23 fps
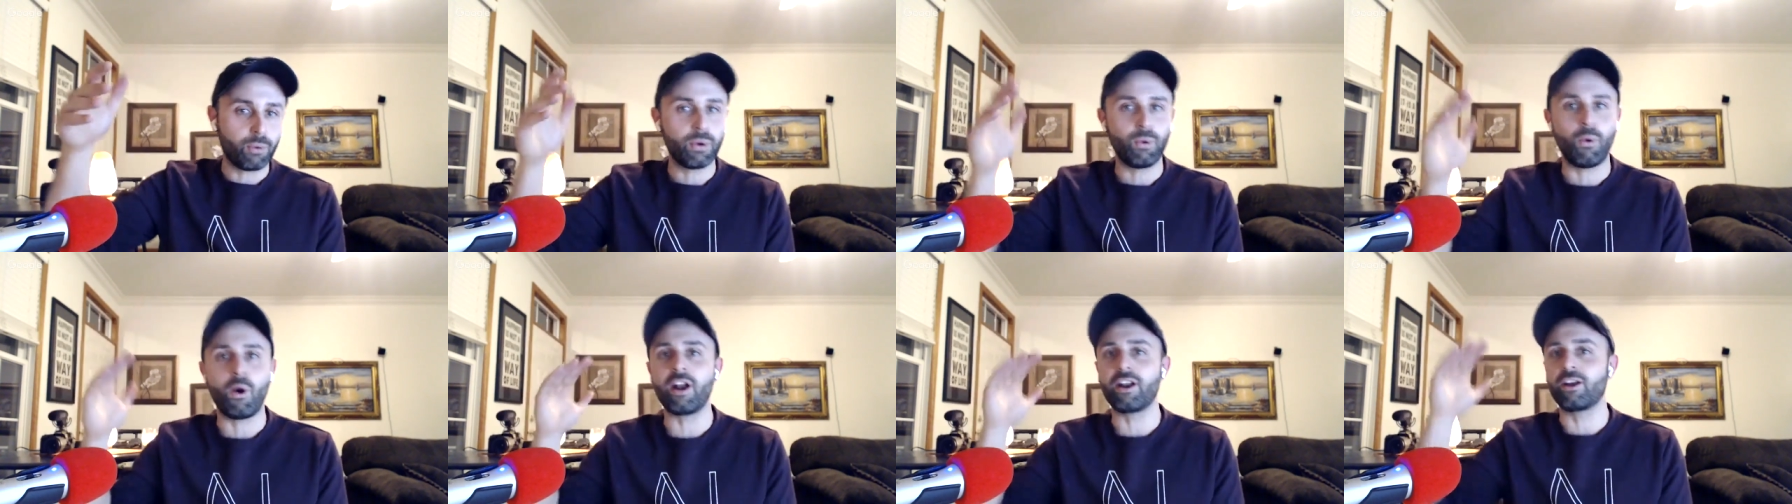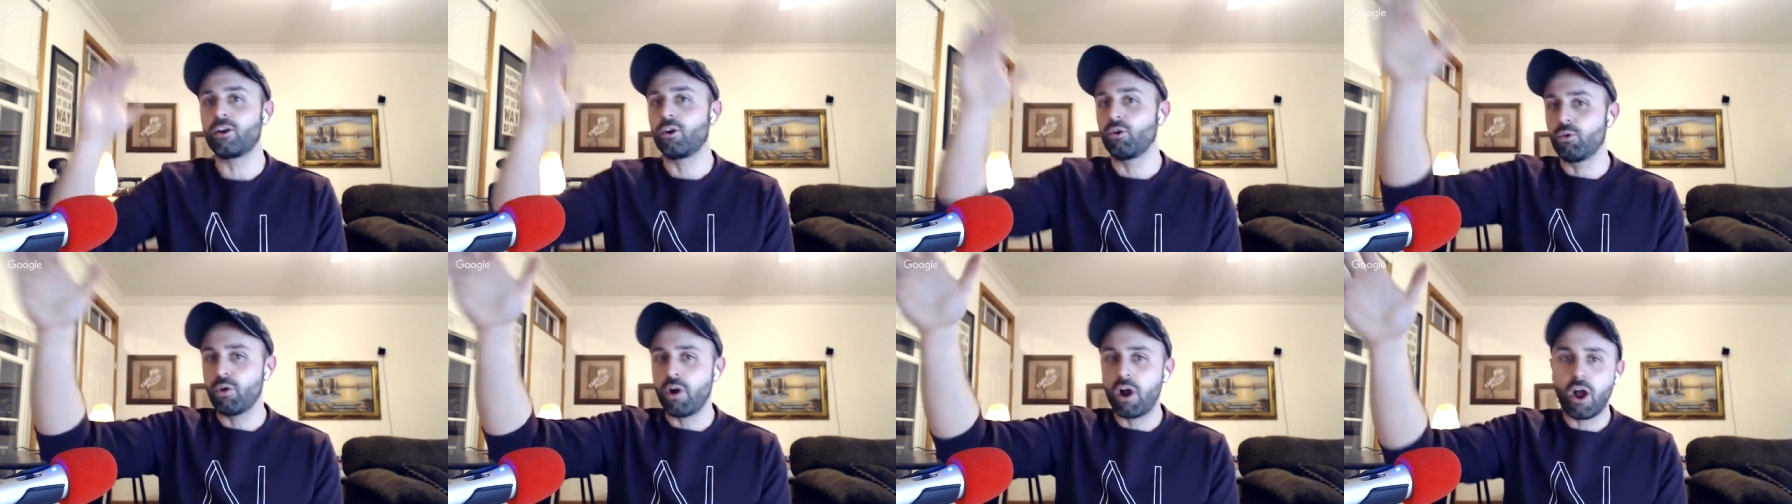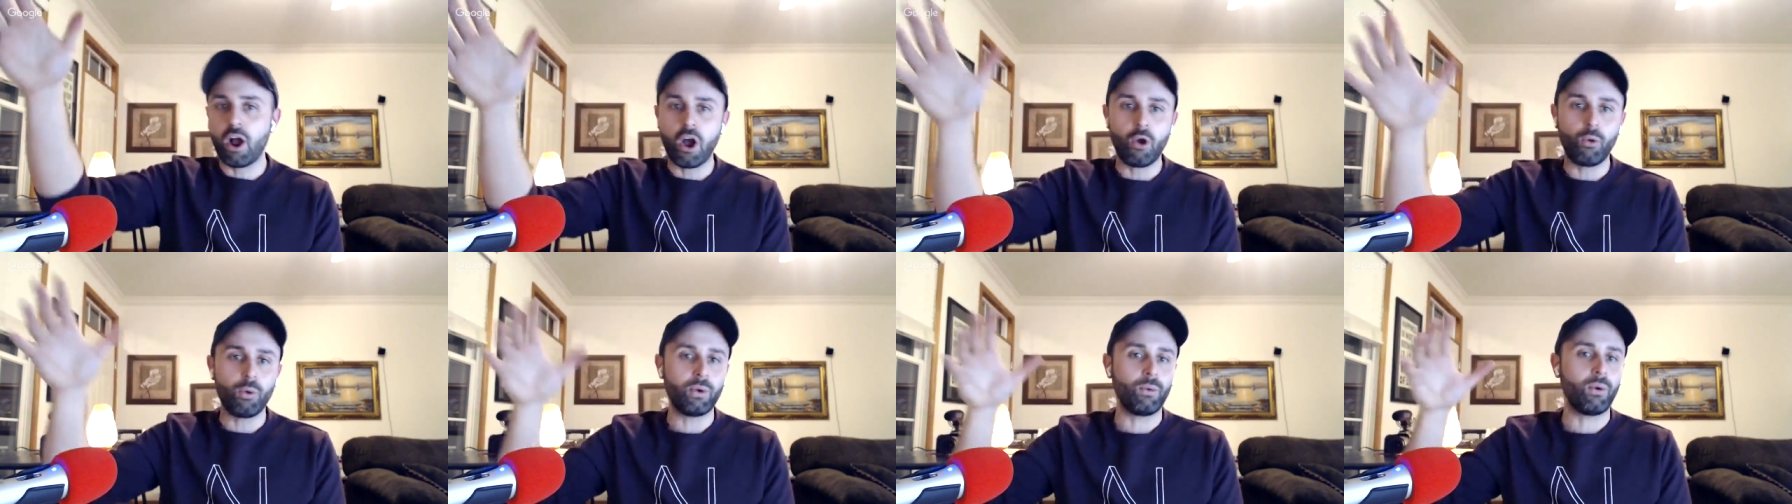We want to
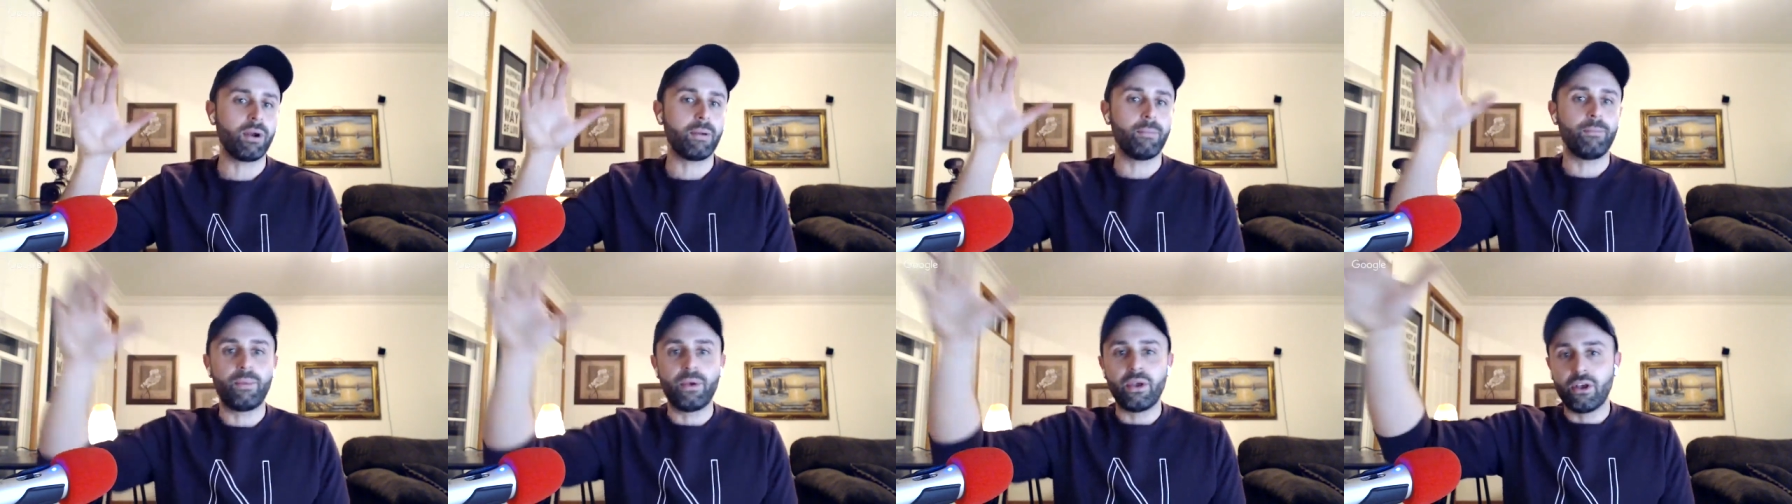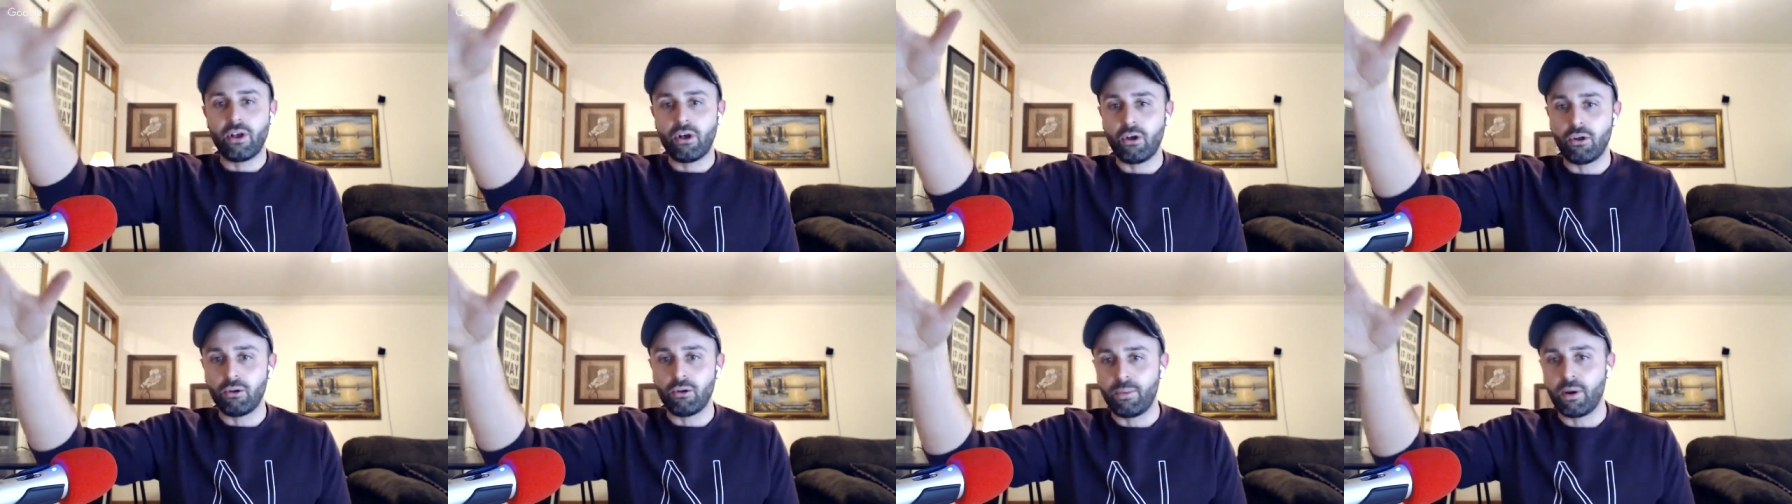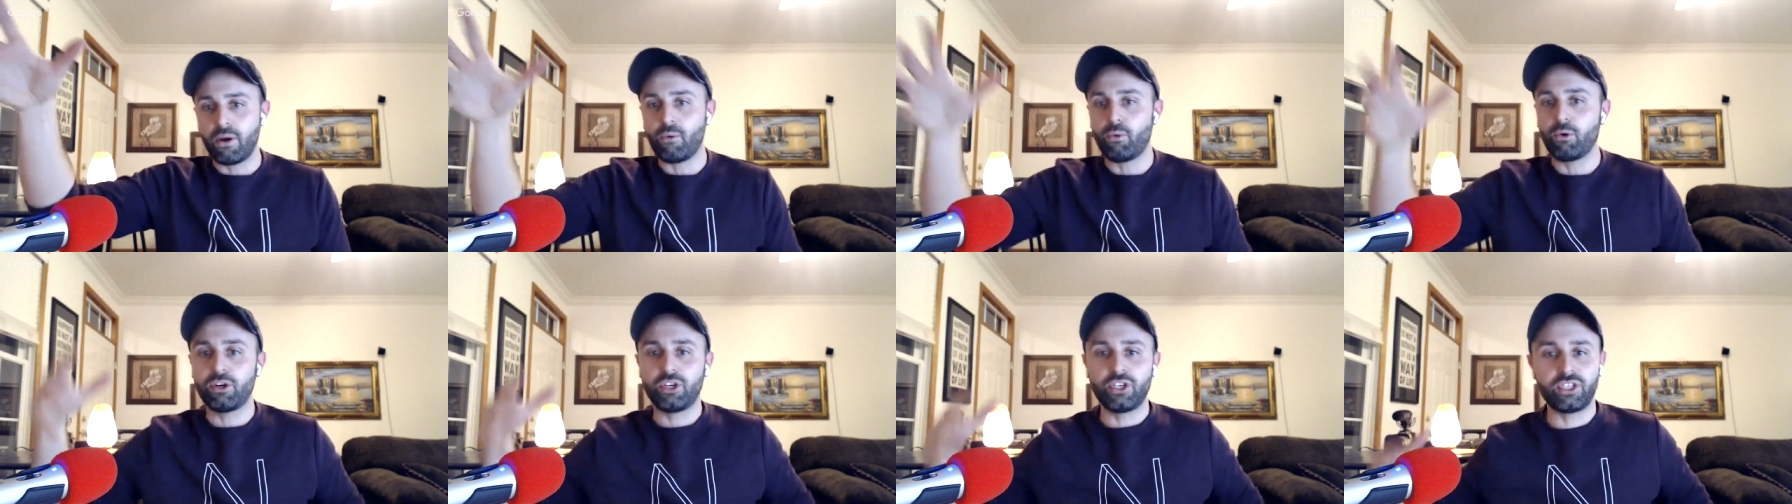grow, we want to build,
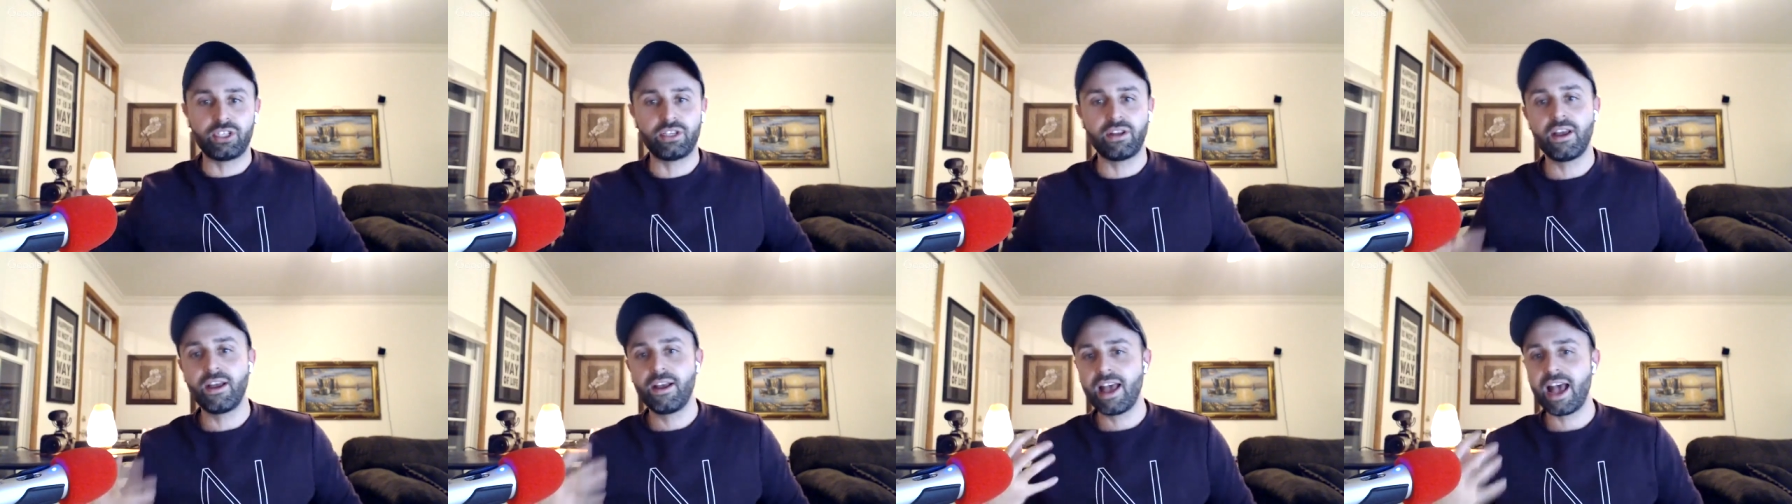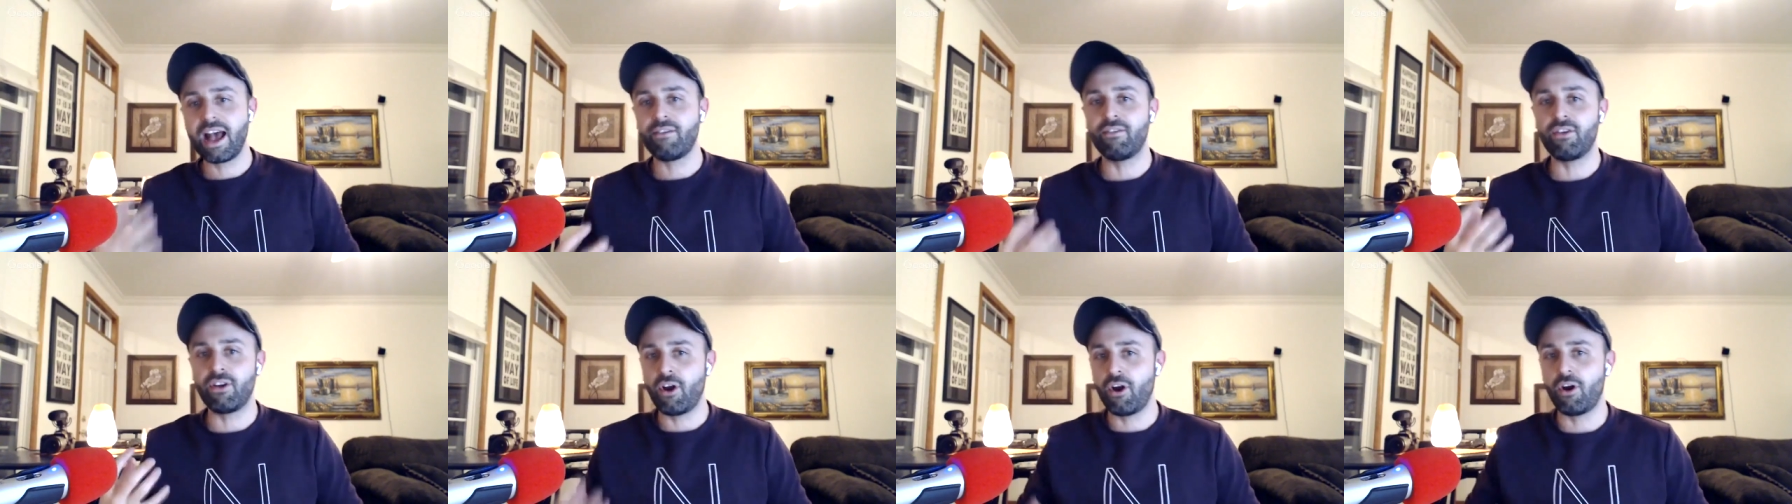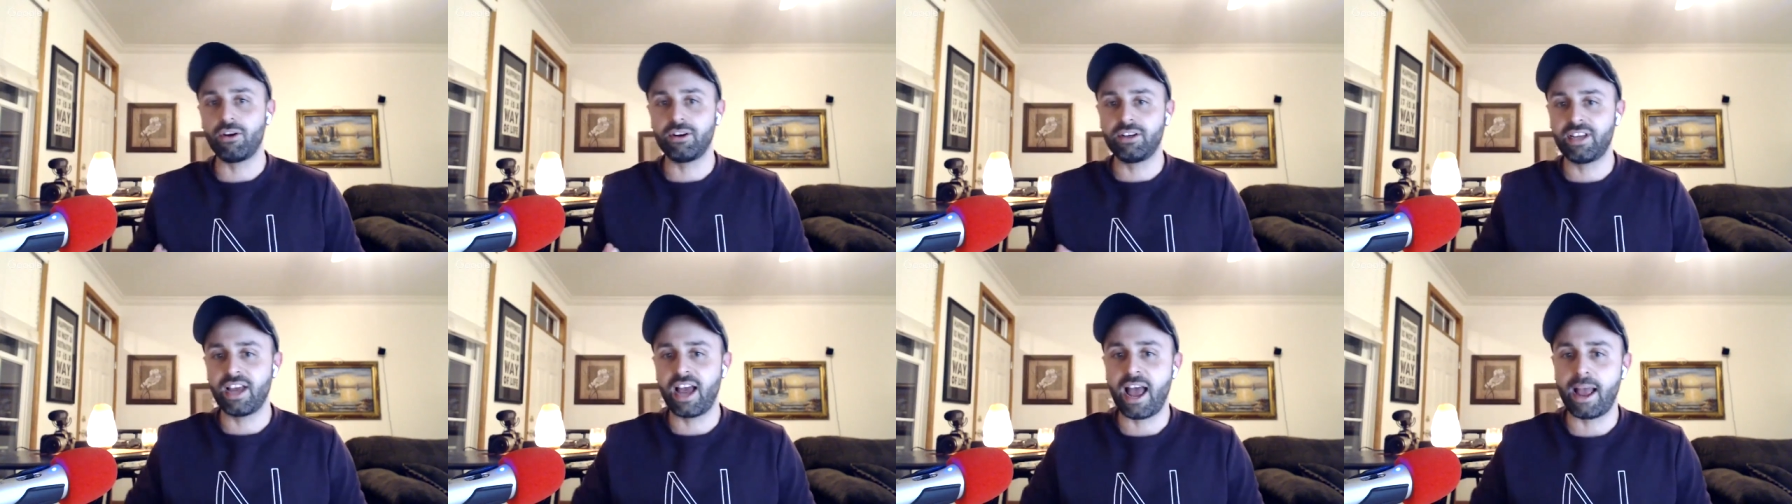but we're just having a
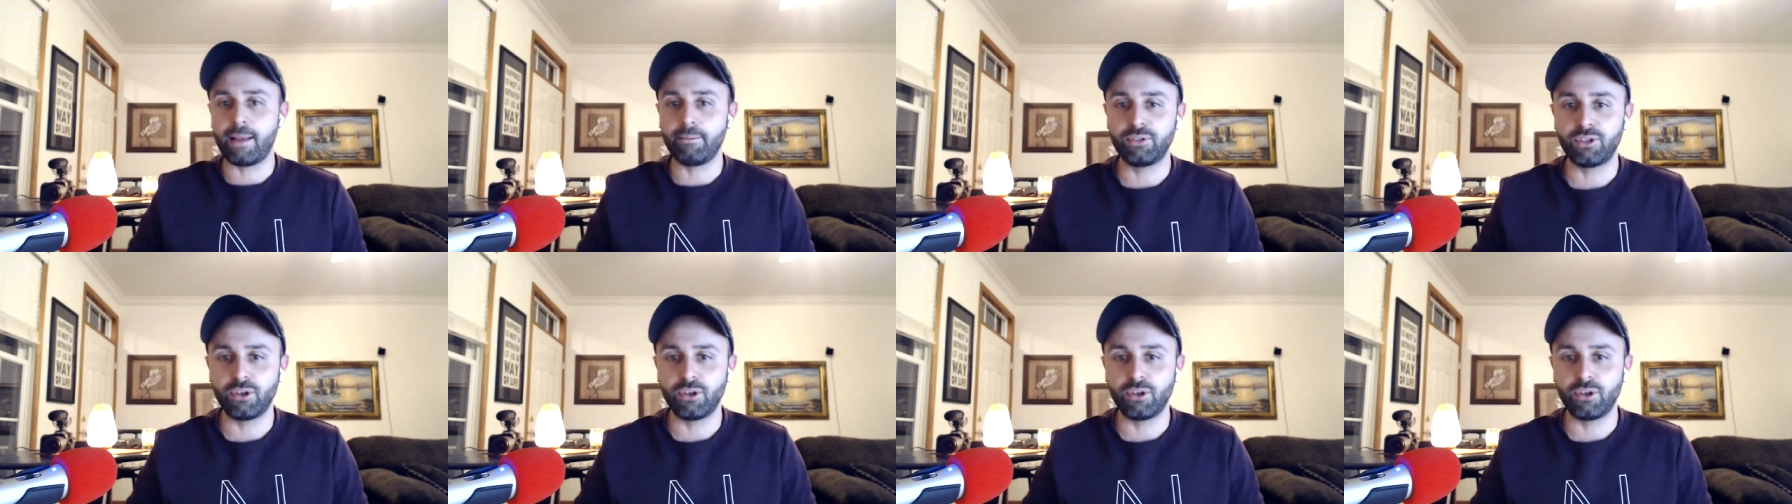hard time.